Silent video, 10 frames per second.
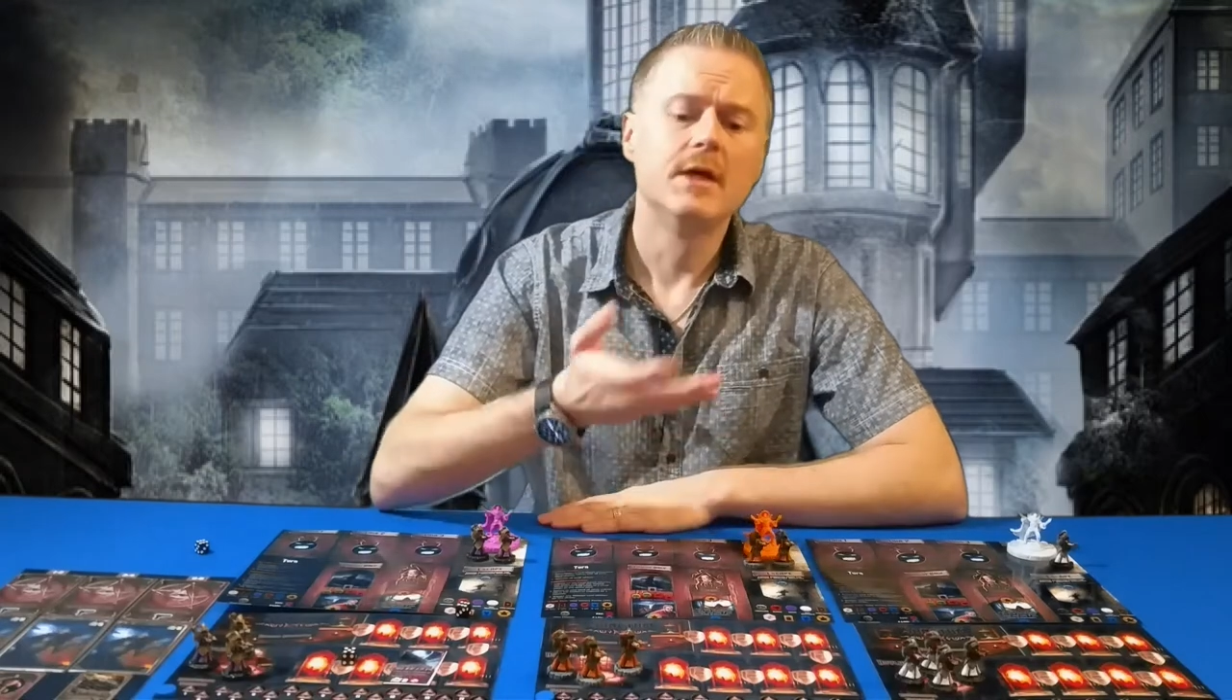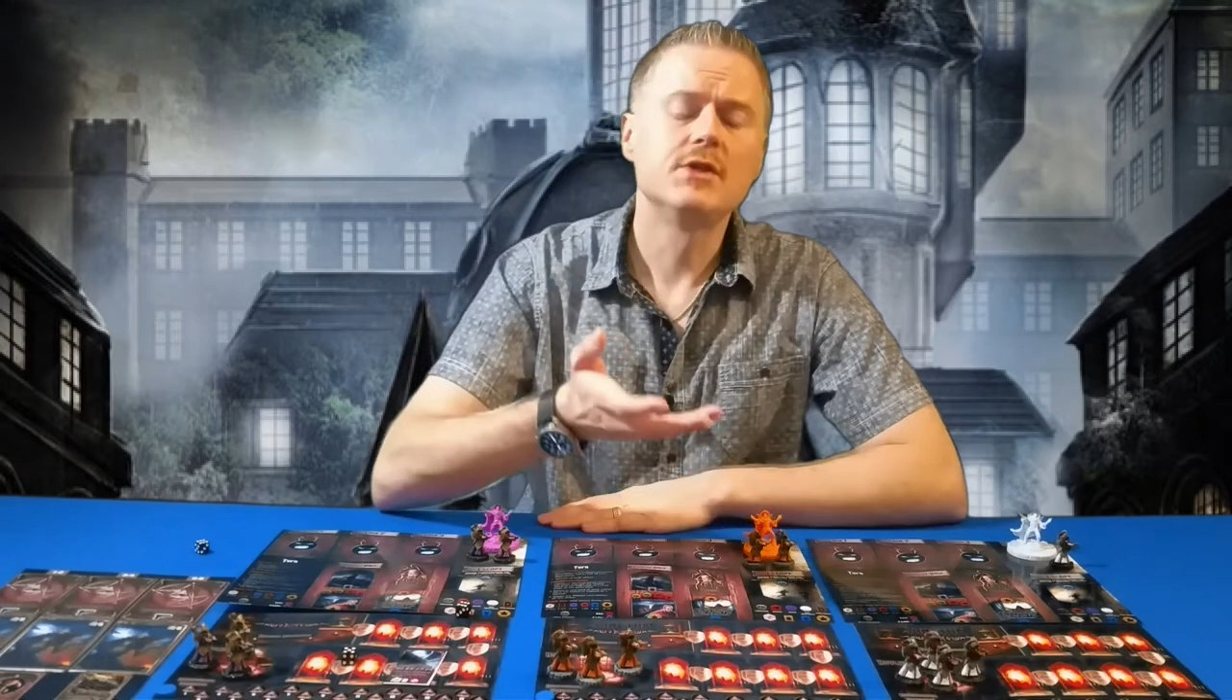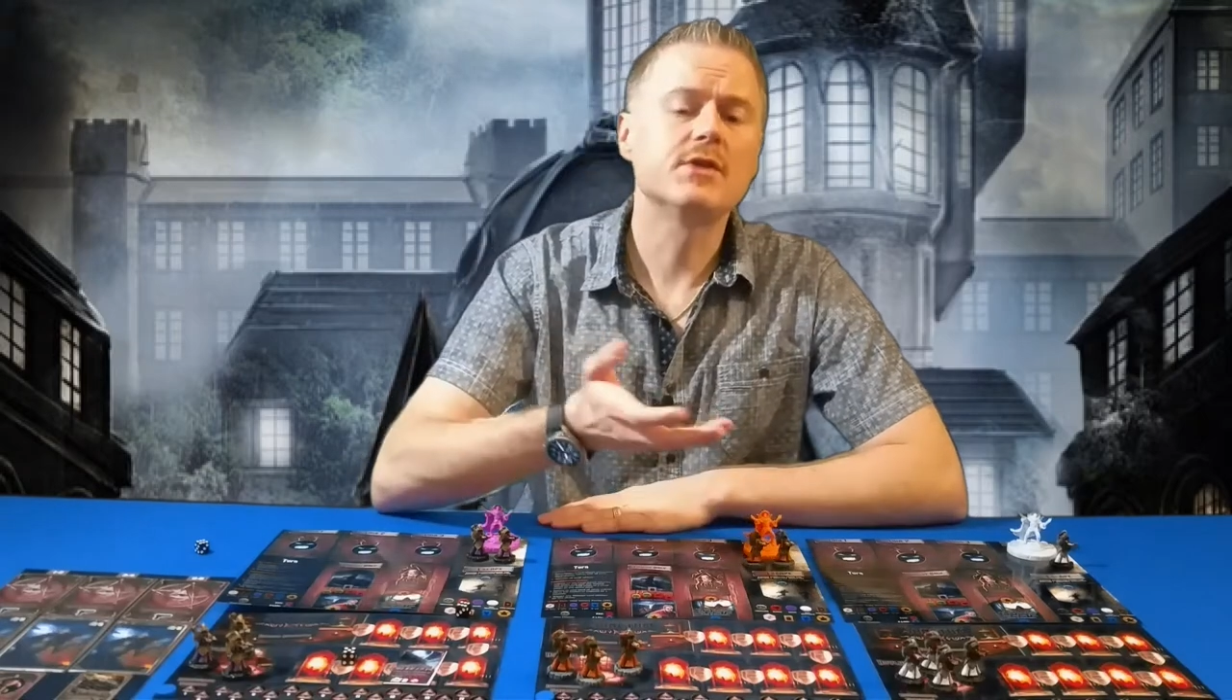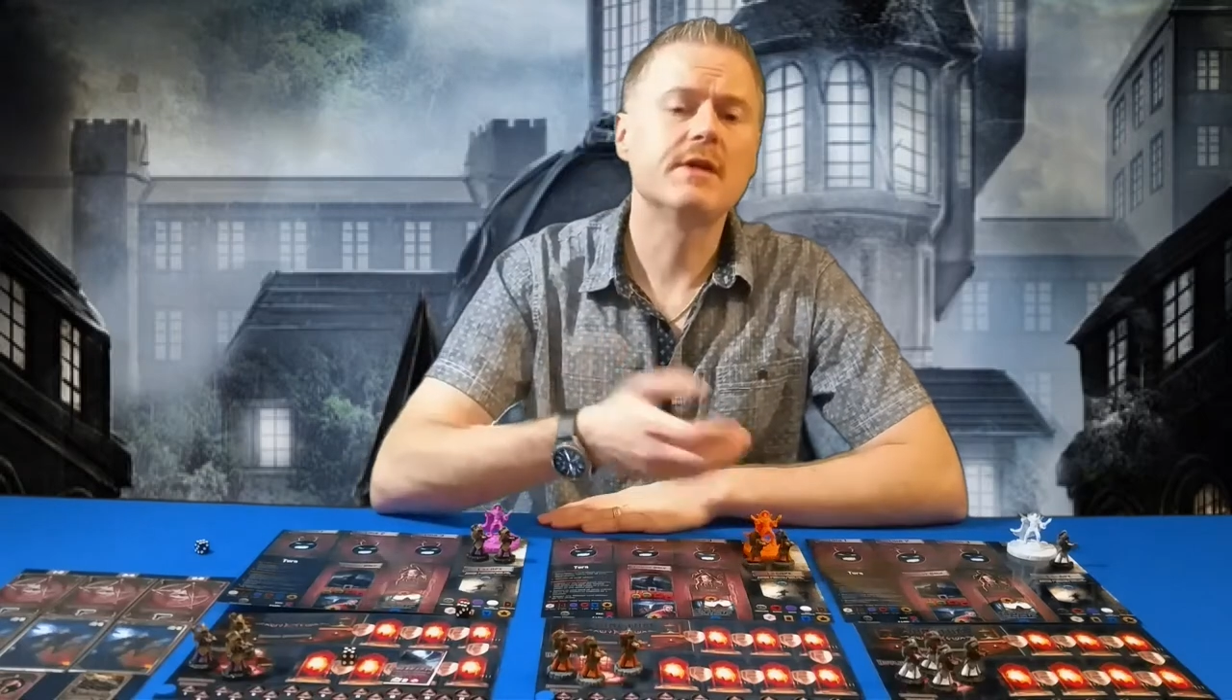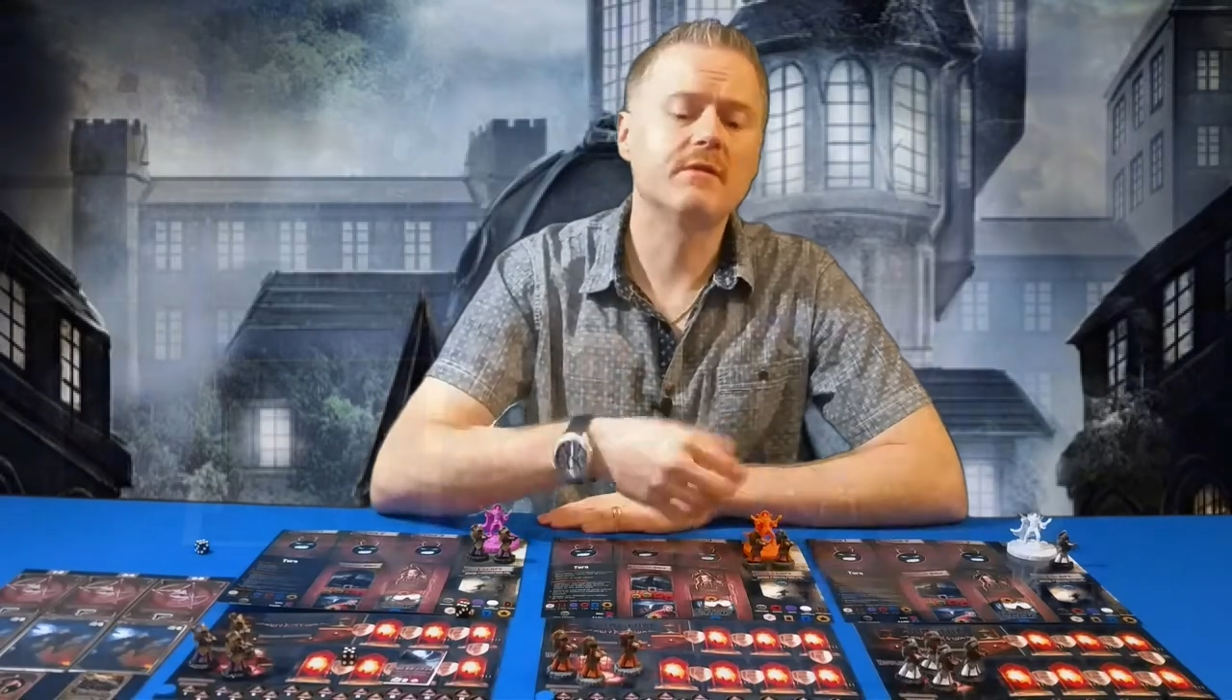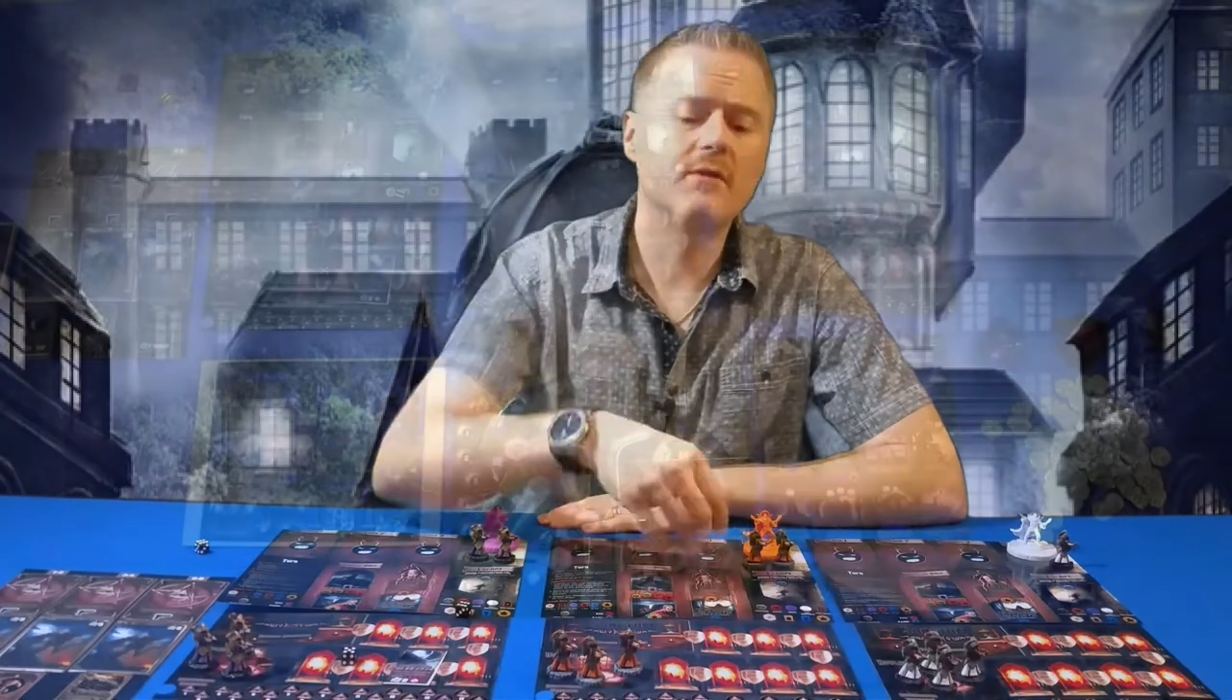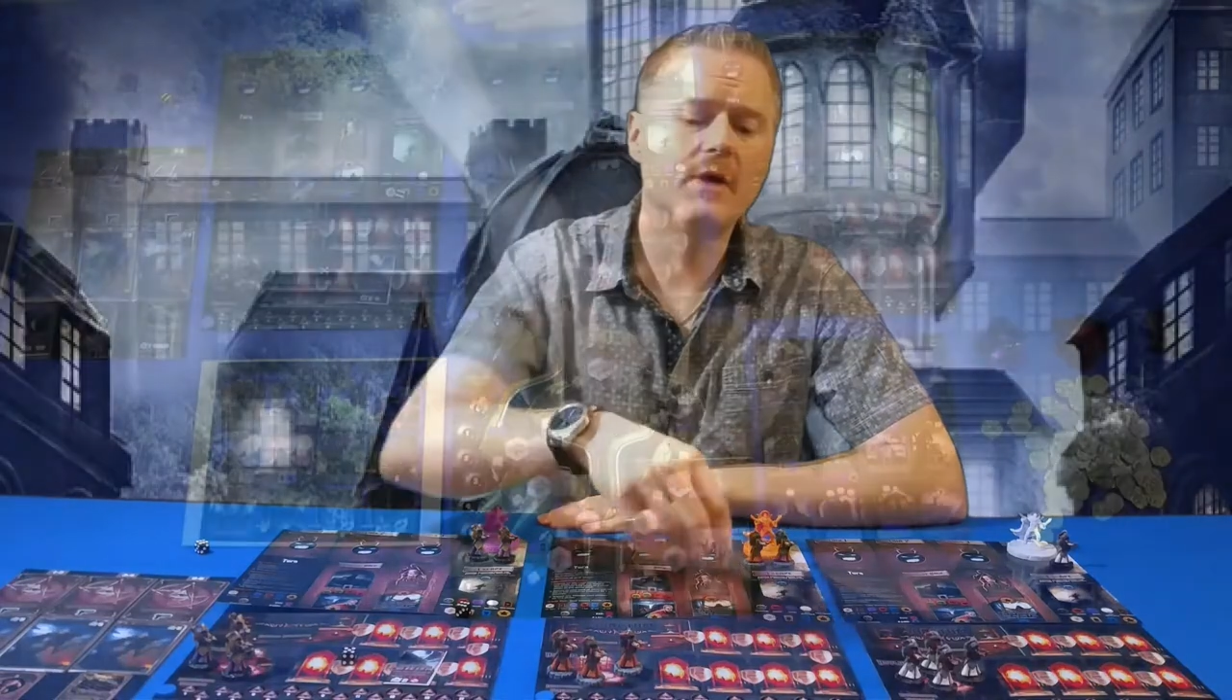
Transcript: So you have the